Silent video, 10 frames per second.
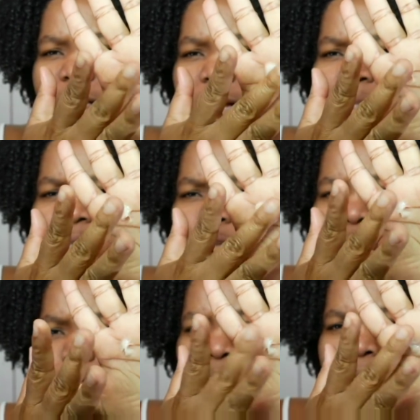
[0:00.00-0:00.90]
not
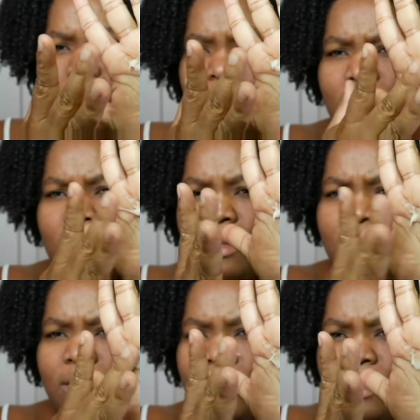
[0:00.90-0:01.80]
super
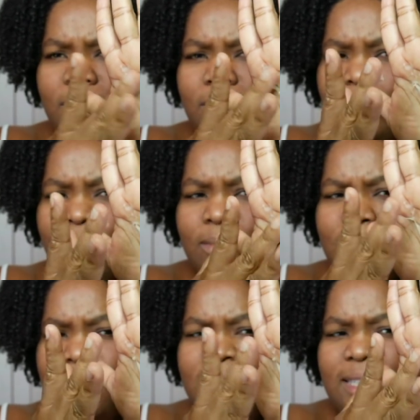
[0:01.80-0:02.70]

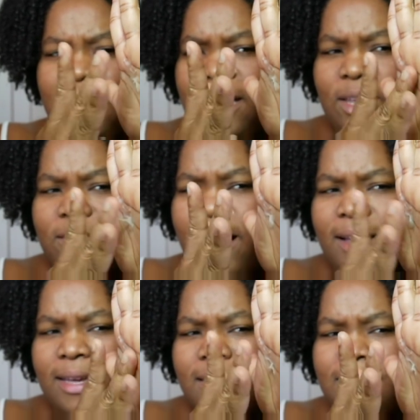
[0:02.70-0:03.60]
sticky,
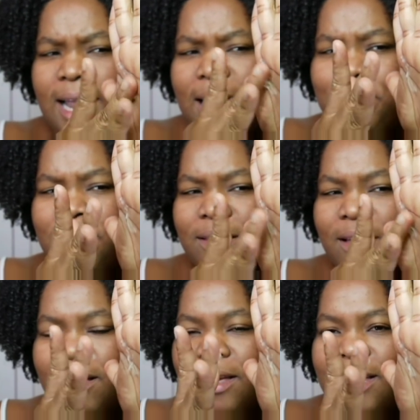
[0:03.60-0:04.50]
tacky, slimy,
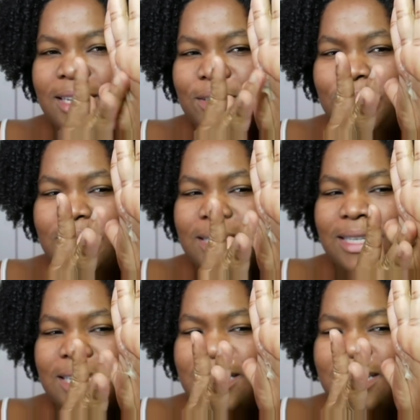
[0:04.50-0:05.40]
gunky as you can
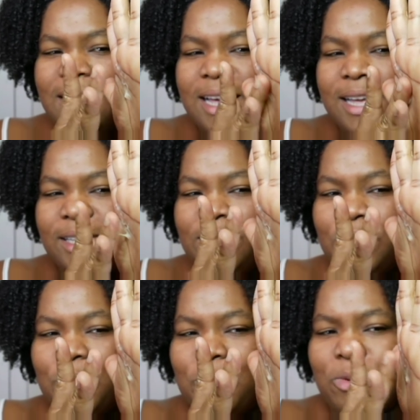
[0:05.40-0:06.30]
see.
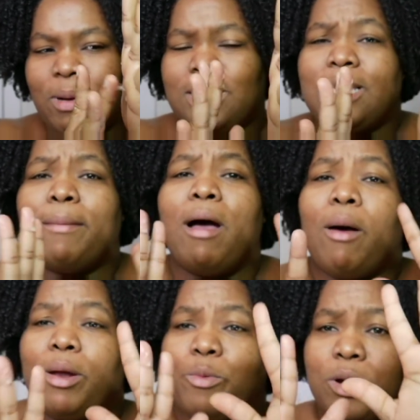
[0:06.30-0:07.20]
So, but
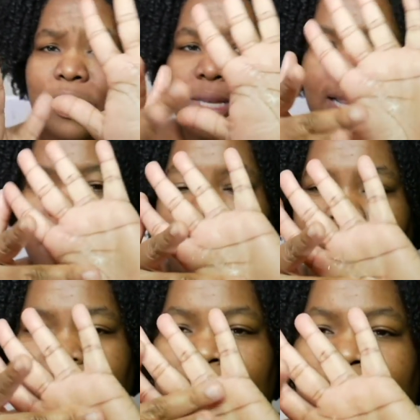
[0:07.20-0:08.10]
somehow it works. Like it
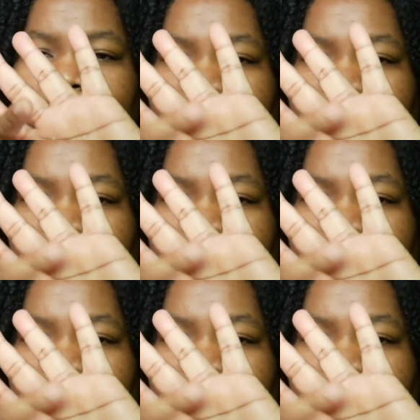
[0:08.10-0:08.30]
doesn't look